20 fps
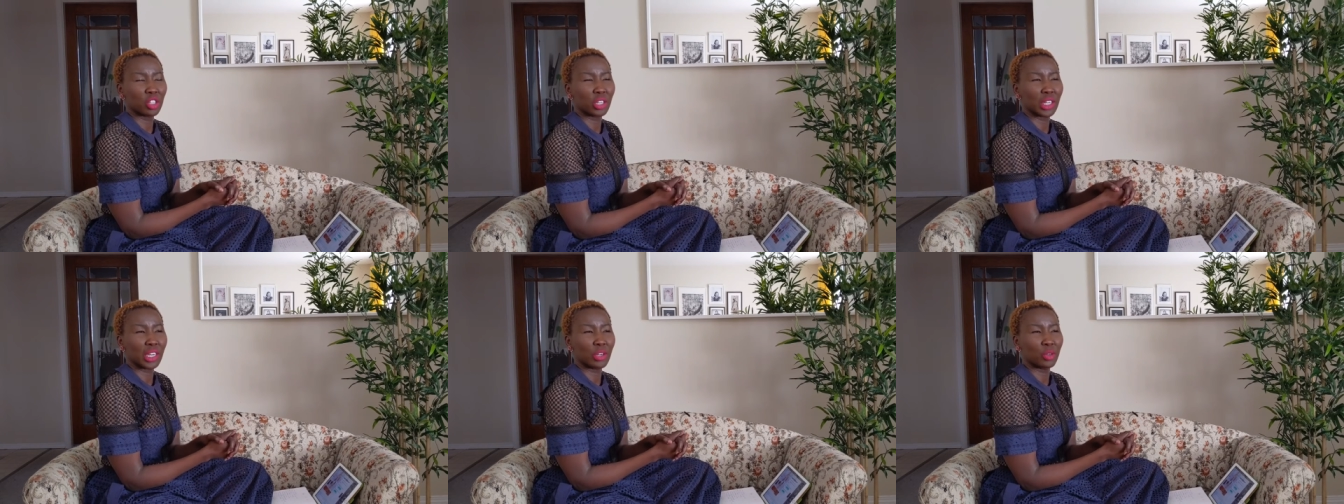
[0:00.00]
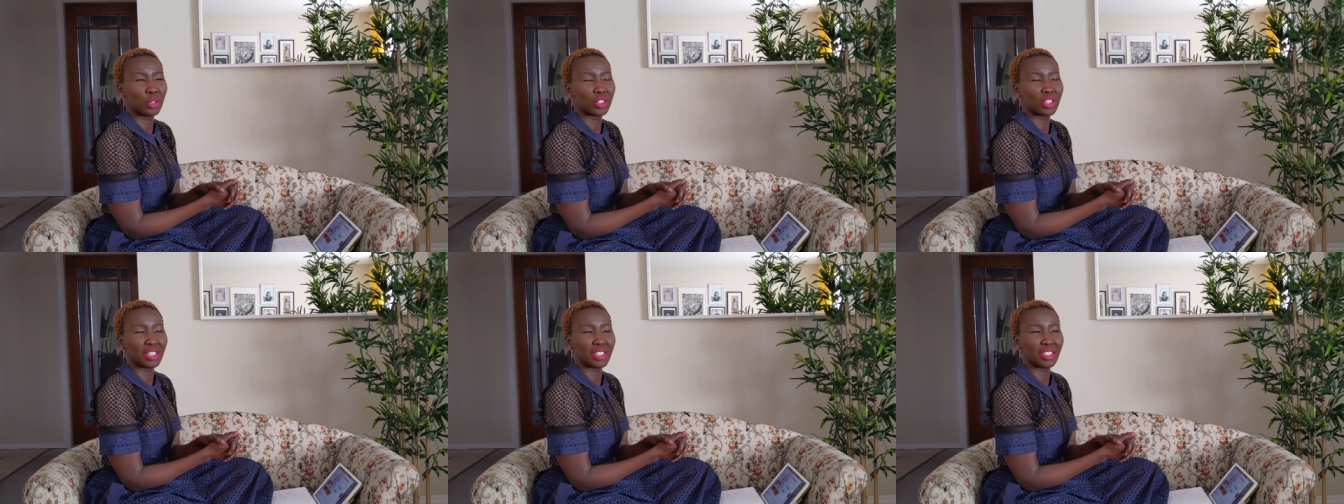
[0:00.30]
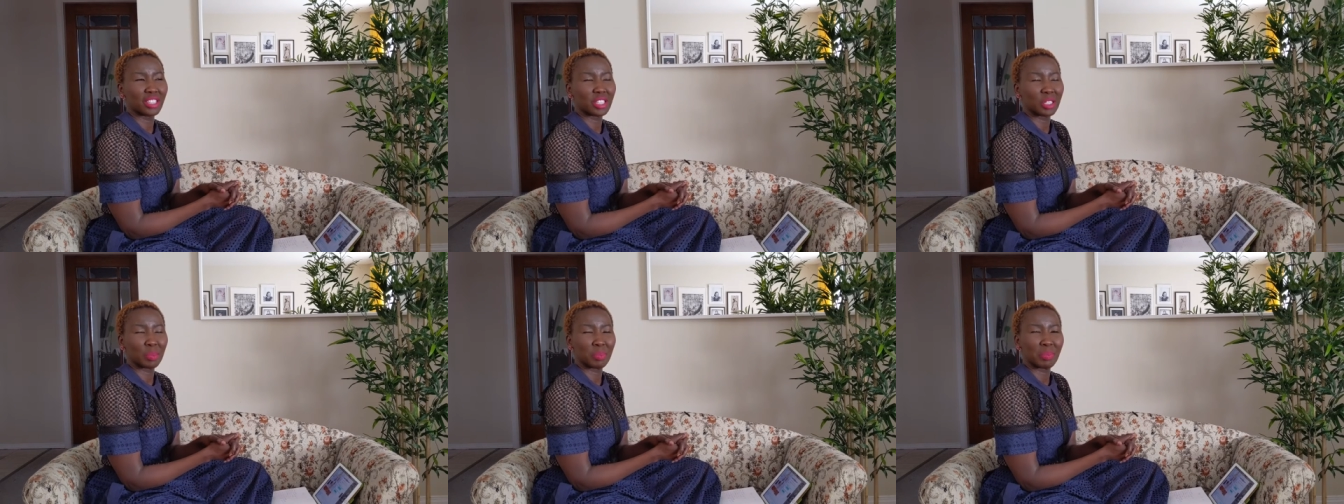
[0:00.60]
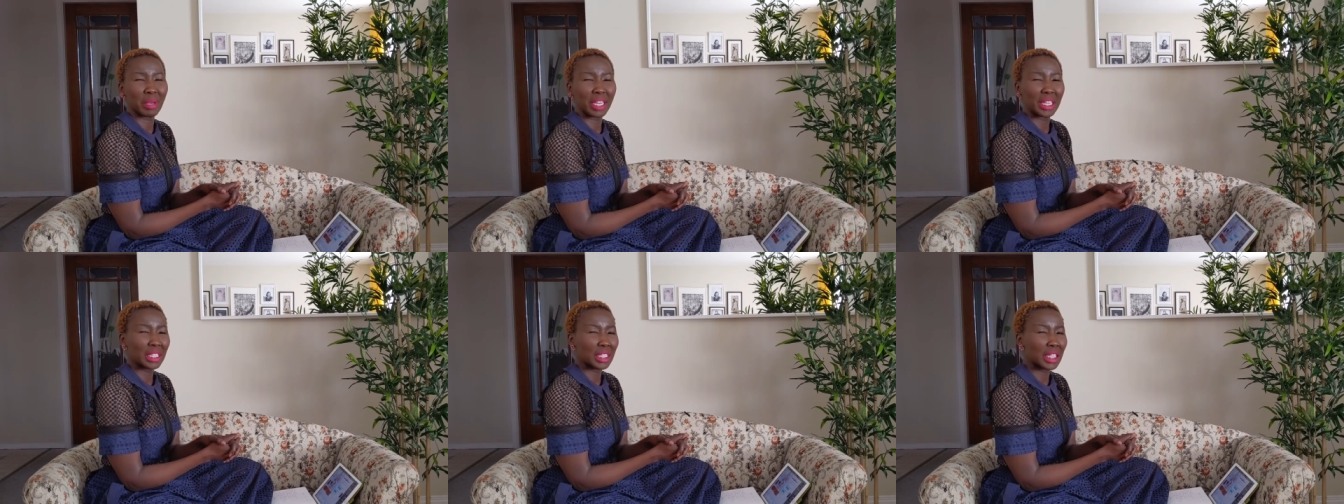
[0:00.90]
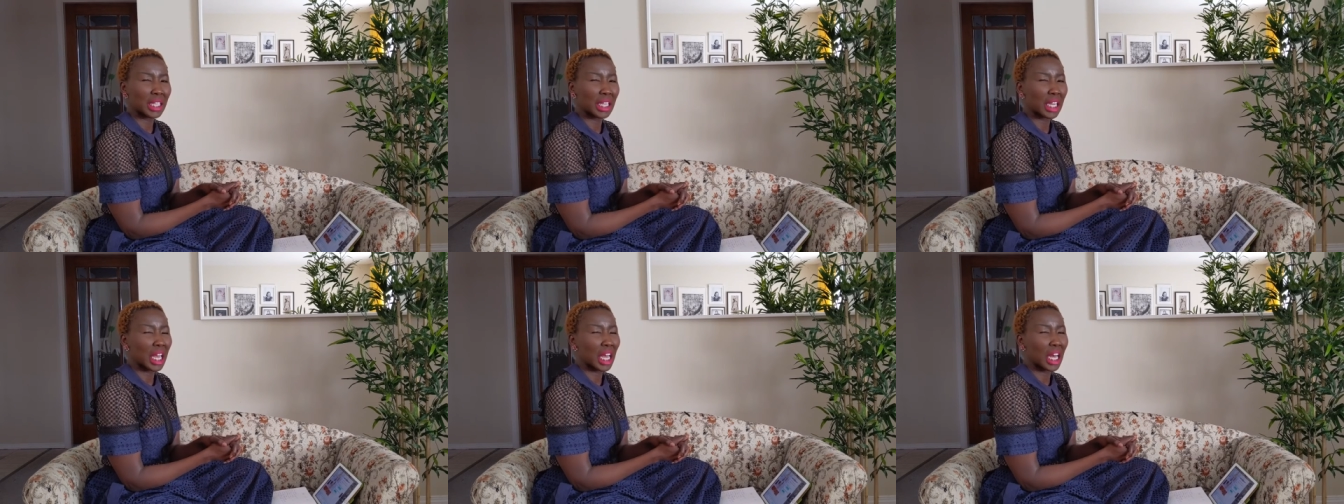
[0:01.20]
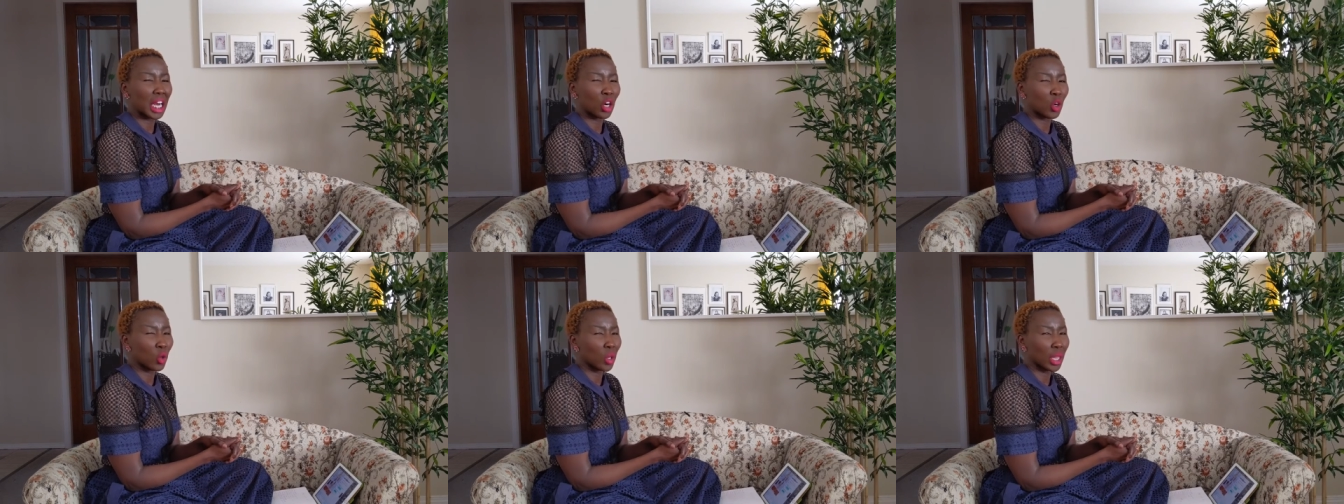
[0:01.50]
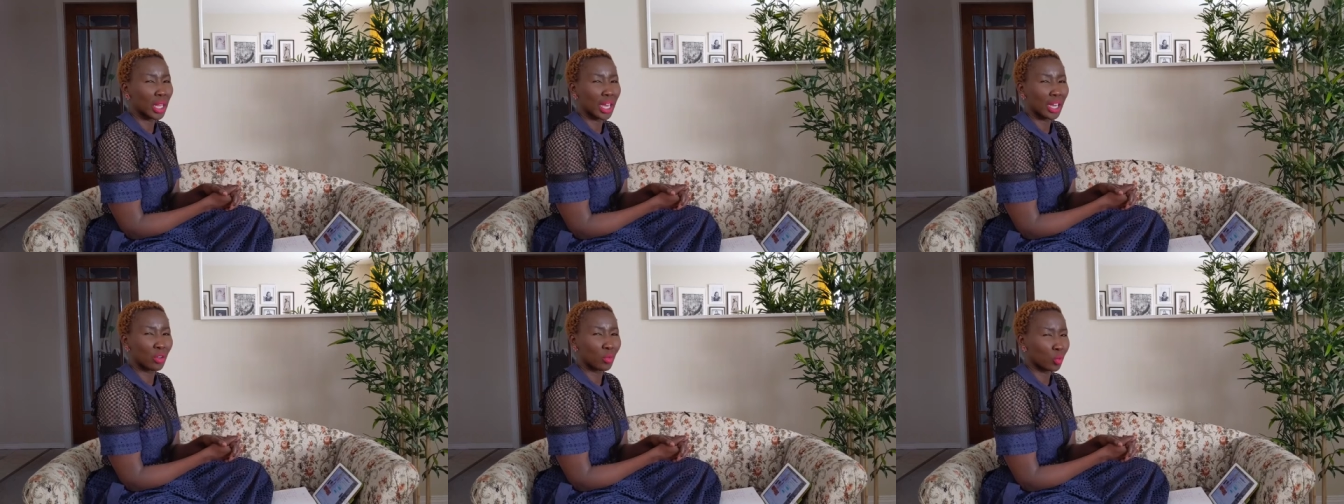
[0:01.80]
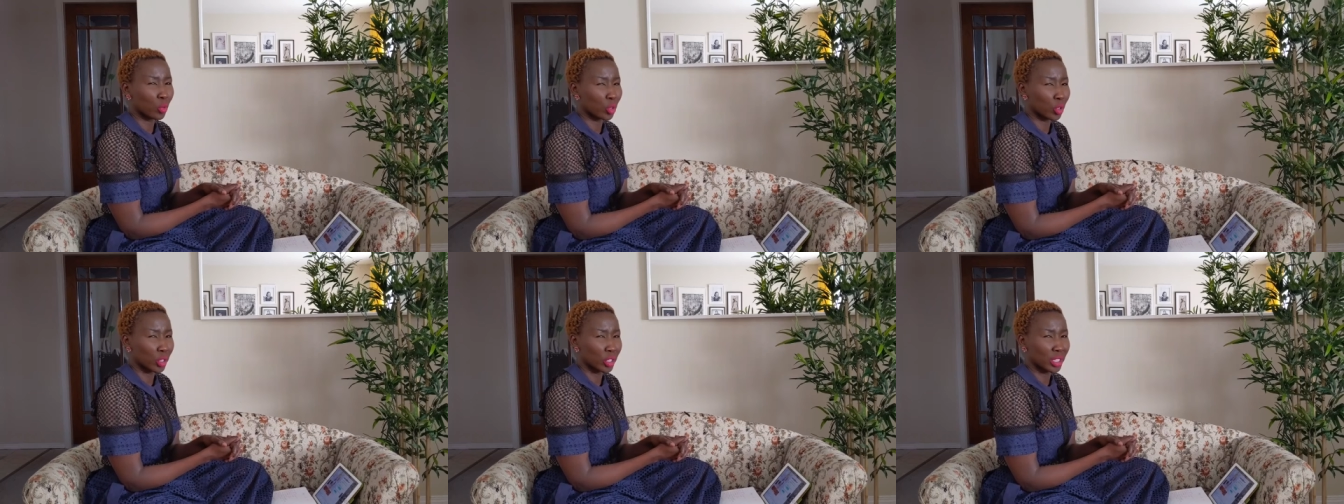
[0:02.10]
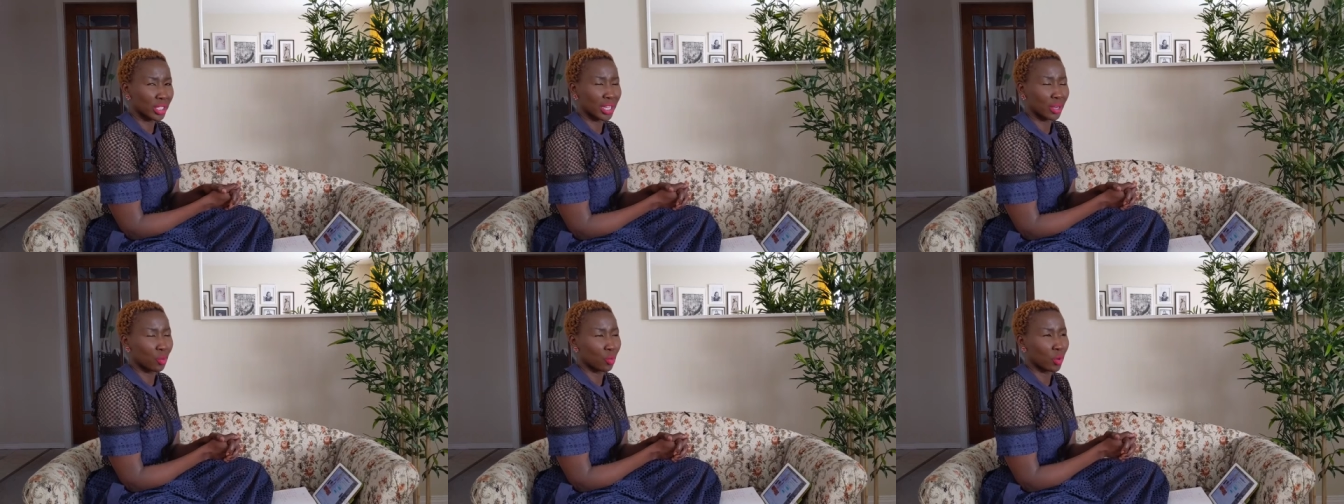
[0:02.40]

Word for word: You know, I was expecting a whole lot more than